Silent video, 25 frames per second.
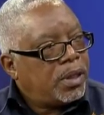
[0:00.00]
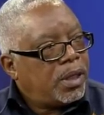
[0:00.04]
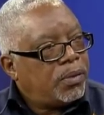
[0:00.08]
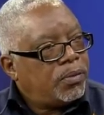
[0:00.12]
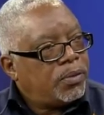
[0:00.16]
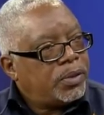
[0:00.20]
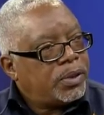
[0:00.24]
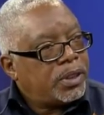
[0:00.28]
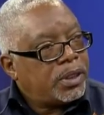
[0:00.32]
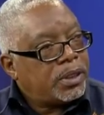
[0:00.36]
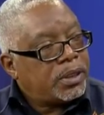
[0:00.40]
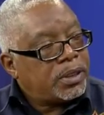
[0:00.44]

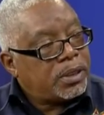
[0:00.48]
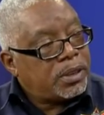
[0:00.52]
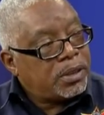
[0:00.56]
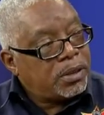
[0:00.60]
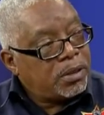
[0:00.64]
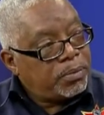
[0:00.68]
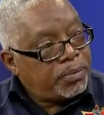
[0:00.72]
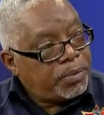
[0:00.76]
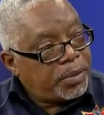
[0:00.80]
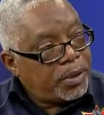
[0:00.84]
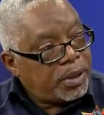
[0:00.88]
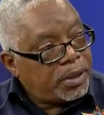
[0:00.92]
with a
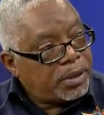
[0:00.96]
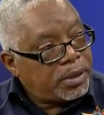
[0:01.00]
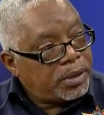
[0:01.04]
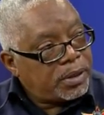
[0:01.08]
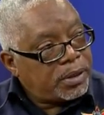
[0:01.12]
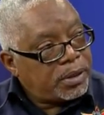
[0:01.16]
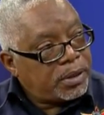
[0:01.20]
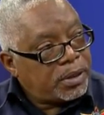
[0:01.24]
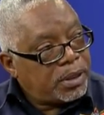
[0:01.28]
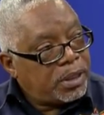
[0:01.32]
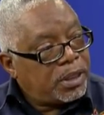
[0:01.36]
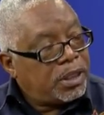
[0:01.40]

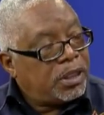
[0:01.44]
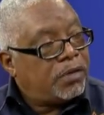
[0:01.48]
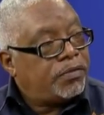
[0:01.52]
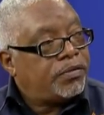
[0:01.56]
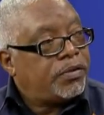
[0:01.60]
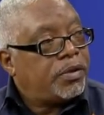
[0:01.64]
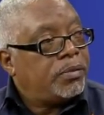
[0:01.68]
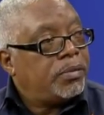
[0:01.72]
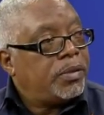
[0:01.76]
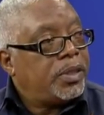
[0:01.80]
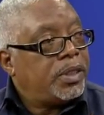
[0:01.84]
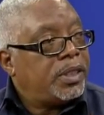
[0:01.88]
surplus
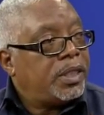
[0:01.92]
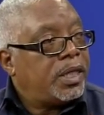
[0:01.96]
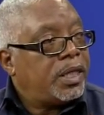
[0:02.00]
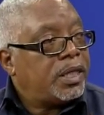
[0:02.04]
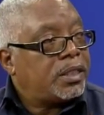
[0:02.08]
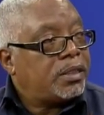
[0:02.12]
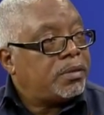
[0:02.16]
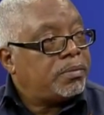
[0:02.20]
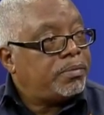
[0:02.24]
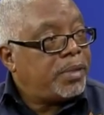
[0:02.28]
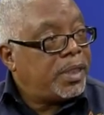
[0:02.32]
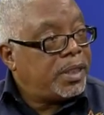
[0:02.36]
enough to meet their
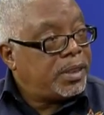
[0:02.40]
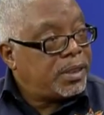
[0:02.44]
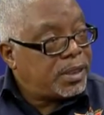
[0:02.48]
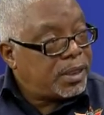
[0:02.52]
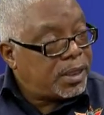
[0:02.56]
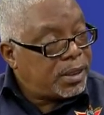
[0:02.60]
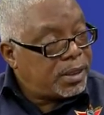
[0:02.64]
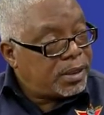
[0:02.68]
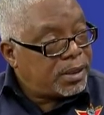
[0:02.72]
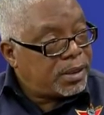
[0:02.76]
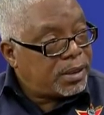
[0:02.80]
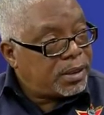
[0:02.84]

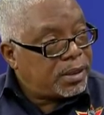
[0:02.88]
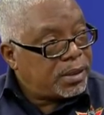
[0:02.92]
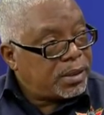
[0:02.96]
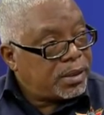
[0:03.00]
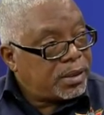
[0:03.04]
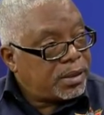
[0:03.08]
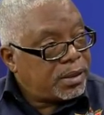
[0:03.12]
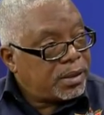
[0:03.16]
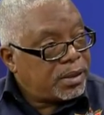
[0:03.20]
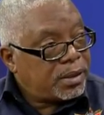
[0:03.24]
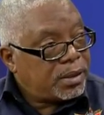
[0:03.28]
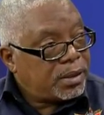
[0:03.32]
expenses,
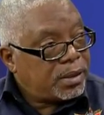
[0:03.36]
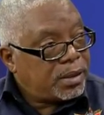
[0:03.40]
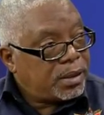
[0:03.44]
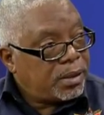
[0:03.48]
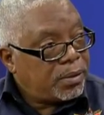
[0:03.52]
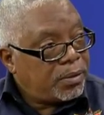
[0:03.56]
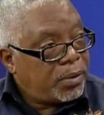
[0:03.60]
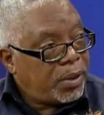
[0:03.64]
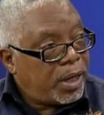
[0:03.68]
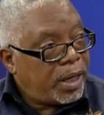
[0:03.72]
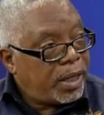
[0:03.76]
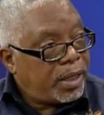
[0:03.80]

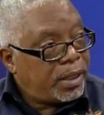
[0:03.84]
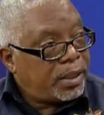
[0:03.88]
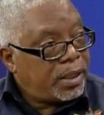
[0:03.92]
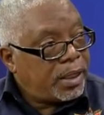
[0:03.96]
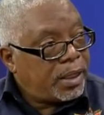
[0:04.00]
right?